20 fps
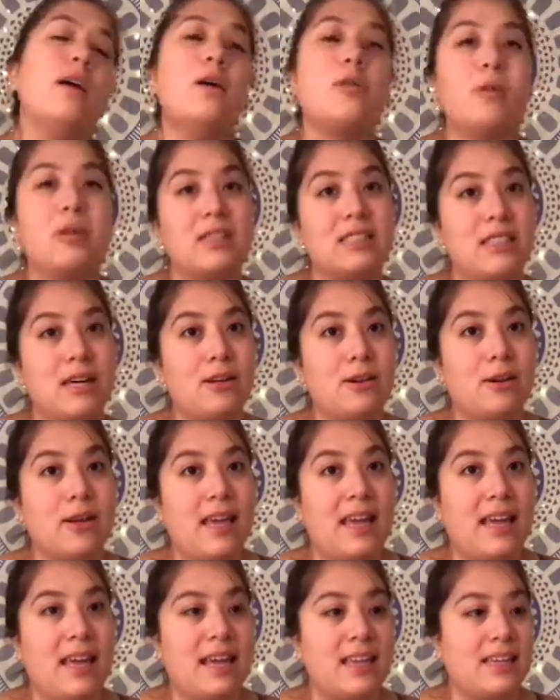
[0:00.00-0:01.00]
works out
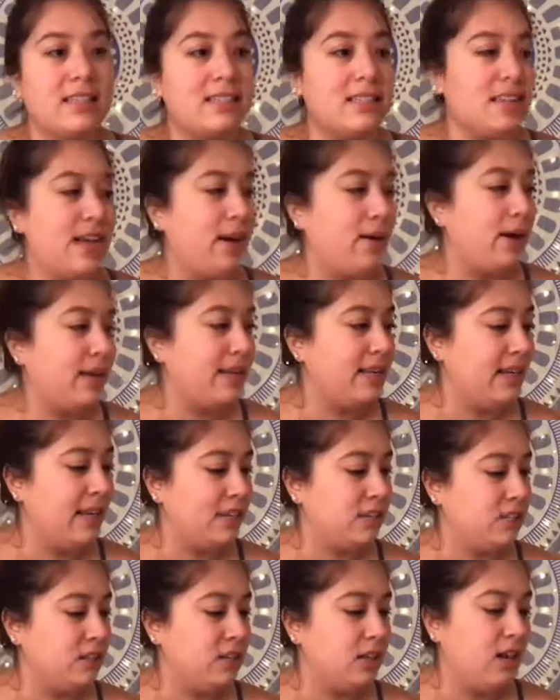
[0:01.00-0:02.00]
okay because now I can
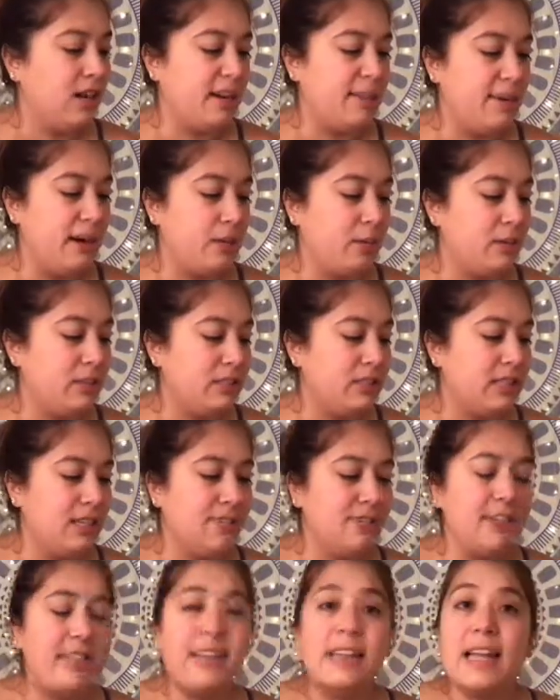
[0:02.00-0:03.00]
actually talk about what
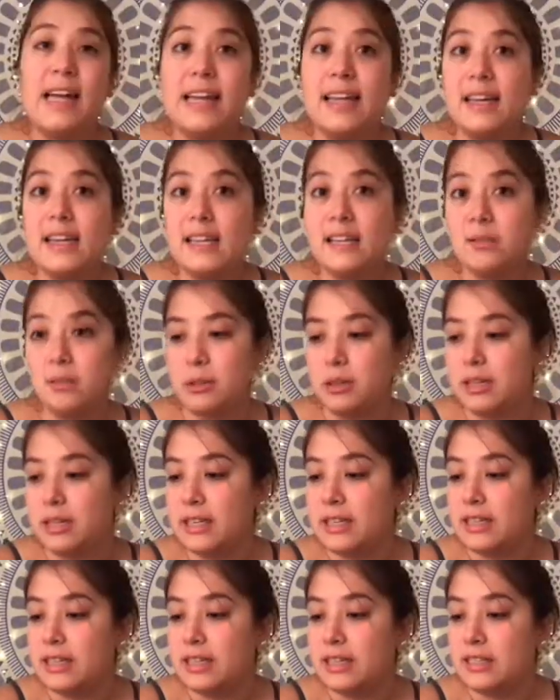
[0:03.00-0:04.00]
stuff he likes, what
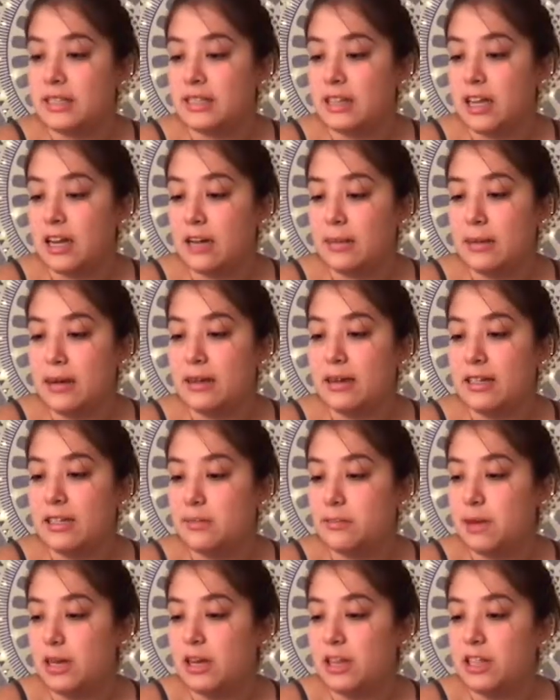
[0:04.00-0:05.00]
he doesn't care about
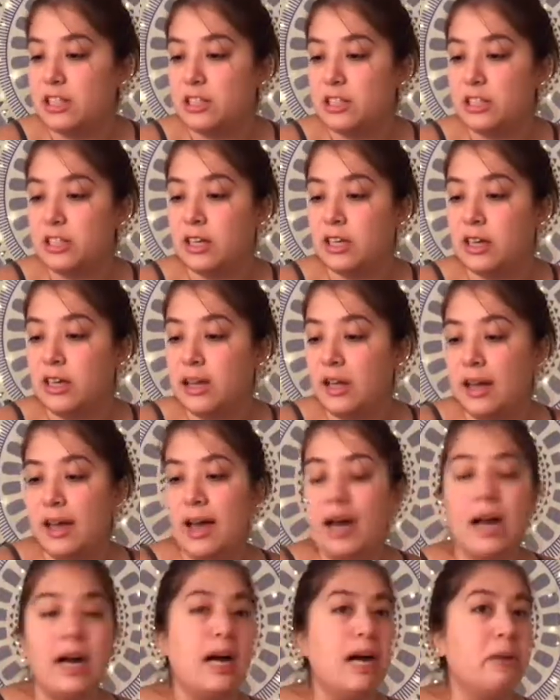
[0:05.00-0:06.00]
as much.
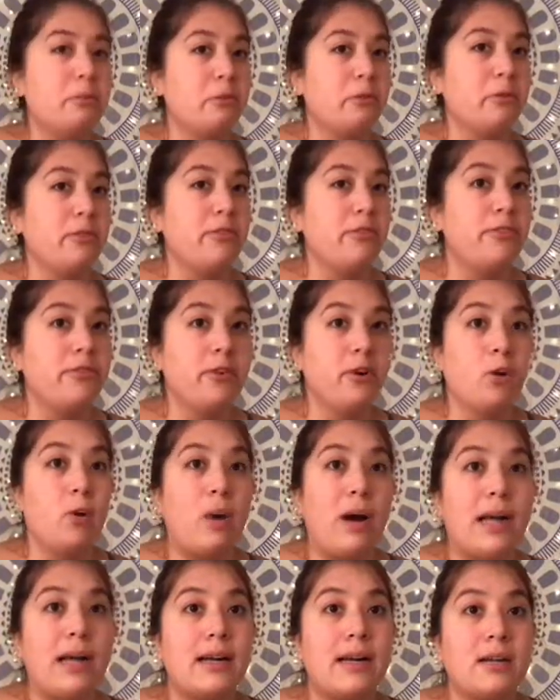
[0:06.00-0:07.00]
We've
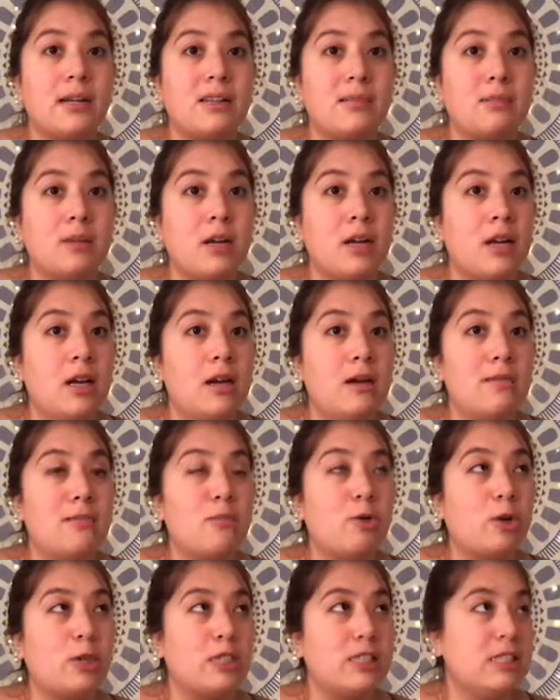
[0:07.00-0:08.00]
acquired
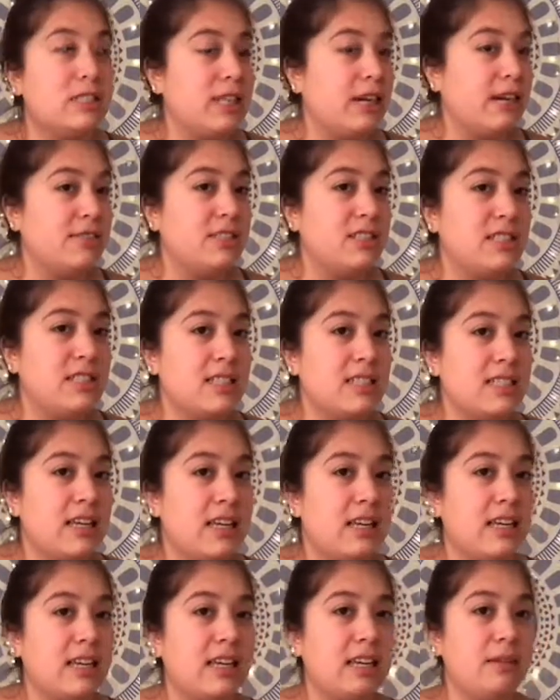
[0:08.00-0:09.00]
more stuff since
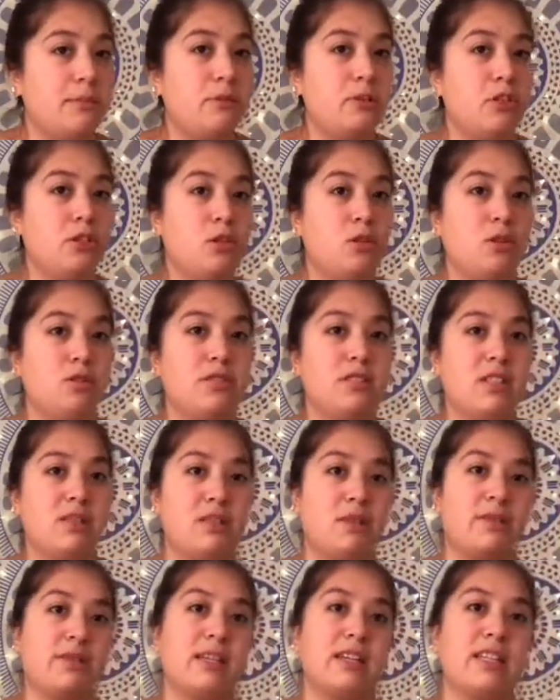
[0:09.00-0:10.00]
getting him too, of
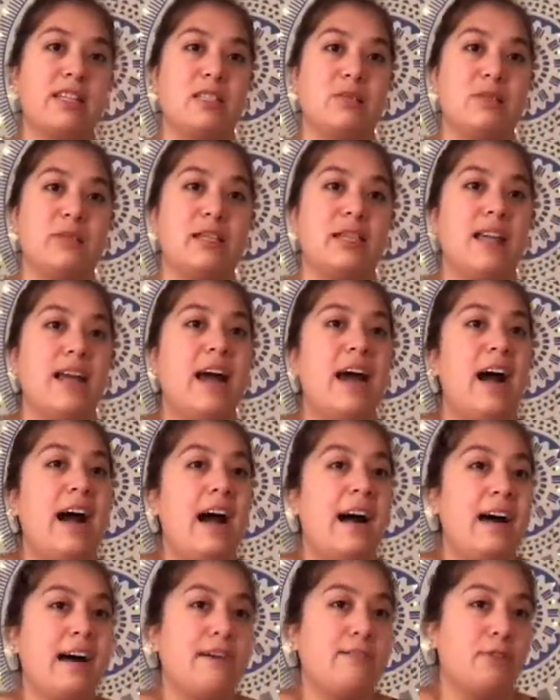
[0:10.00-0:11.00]
stuff we realized we didn't
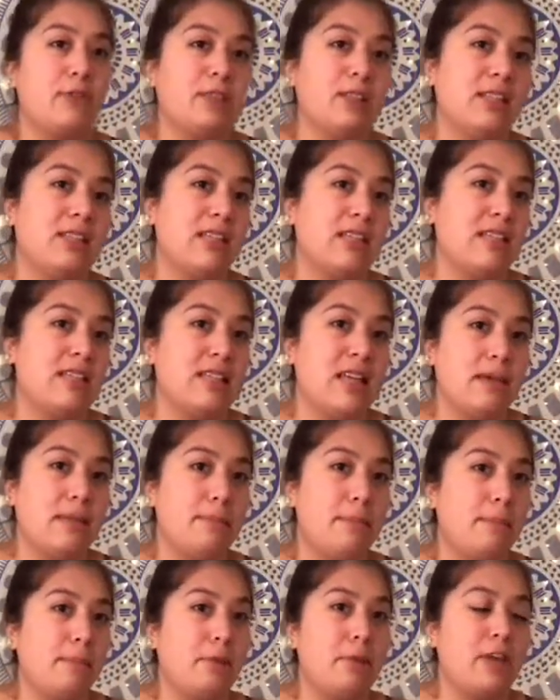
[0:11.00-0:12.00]
have or things
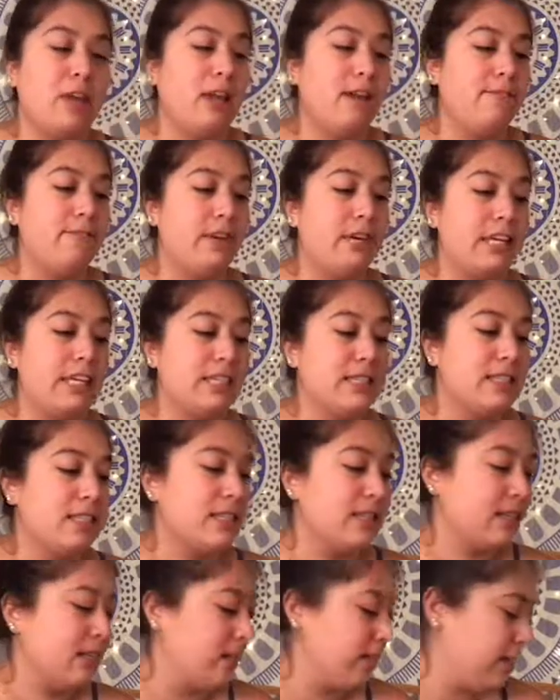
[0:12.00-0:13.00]
that people gave
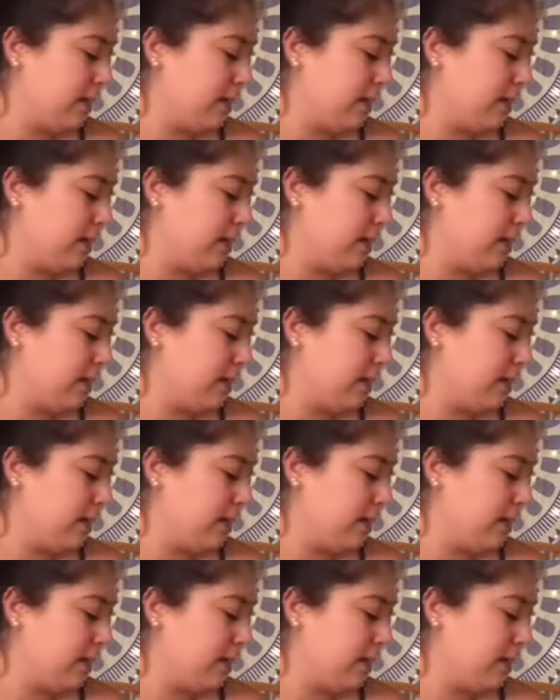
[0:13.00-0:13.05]
us.